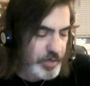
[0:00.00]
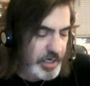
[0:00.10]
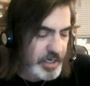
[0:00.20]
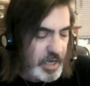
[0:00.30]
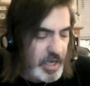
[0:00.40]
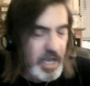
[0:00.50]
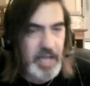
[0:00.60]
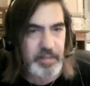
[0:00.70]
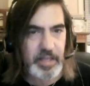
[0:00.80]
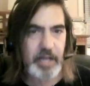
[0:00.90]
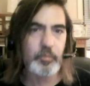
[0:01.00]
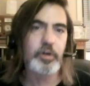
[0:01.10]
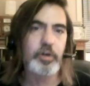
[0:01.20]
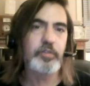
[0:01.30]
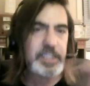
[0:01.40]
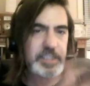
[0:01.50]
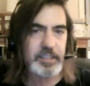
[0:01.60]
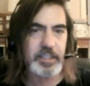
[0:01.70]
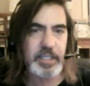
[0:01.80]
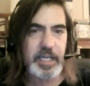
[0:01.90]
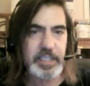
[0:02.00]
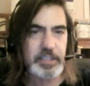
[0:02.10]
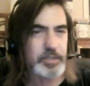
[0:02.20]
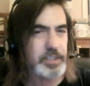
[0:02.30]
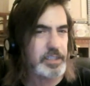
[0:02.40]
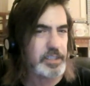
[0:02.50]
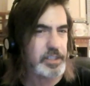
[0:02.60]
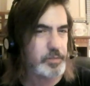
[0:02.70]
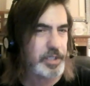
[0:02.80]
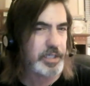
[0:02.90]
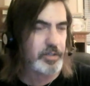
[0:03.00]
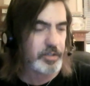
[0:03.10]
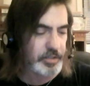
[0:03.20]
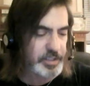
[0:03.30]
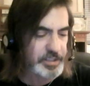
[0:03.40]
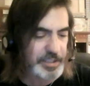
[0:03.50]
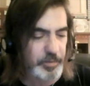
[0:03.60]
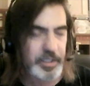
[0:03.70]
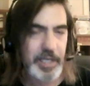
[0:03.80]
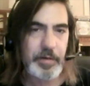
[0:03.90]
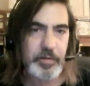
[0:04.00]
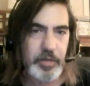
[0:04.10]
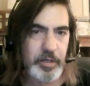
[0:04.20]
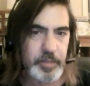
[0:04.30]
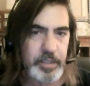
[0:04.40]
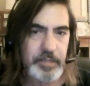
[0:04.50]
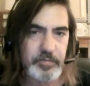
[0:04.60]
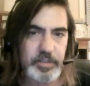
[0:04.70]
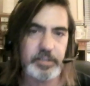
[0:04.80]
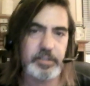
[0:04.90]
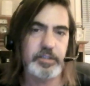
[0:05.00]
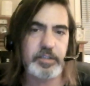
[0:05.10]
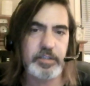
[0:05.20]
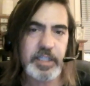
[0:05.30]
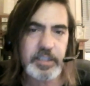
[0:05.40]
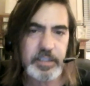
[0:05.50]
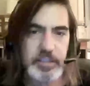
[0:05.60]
great. And then more recently, I guess it was in the spring or early summer, you came out with Autumn Leaves, correct?